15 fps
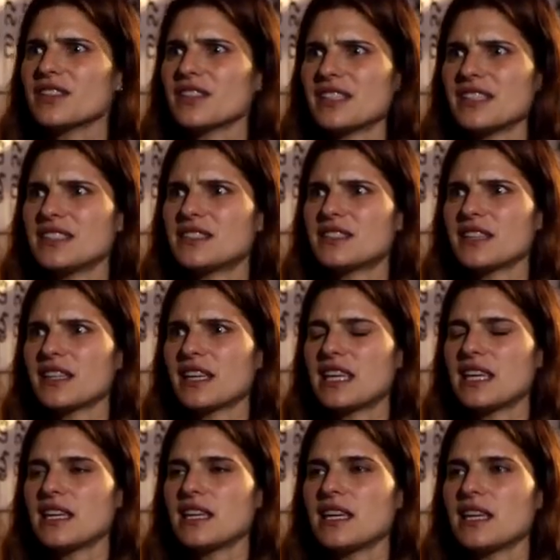
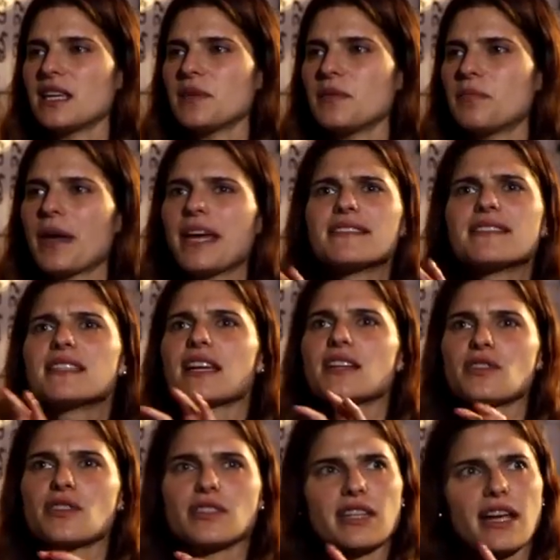he pays
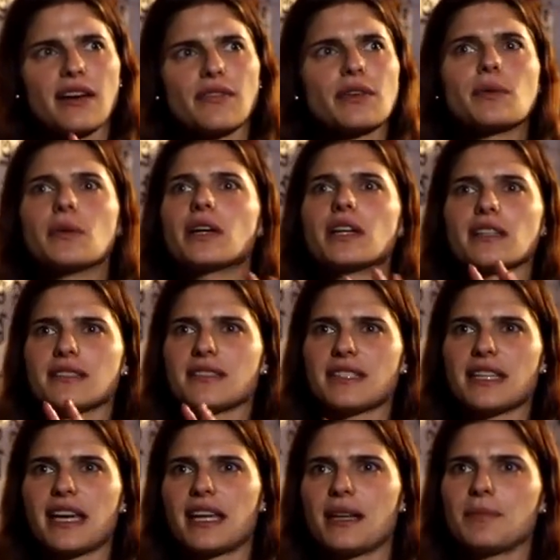attention to everyone on
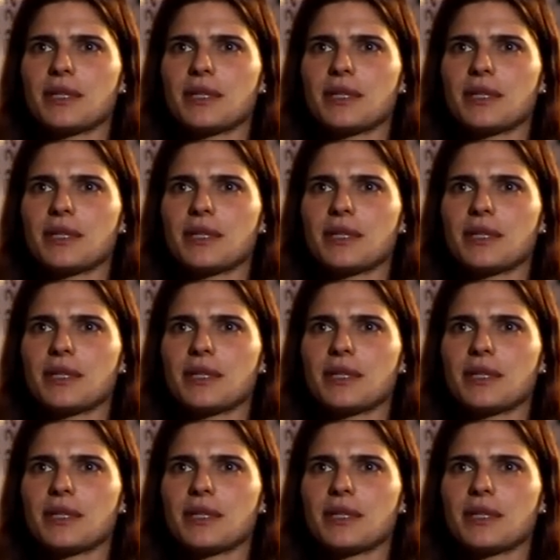set.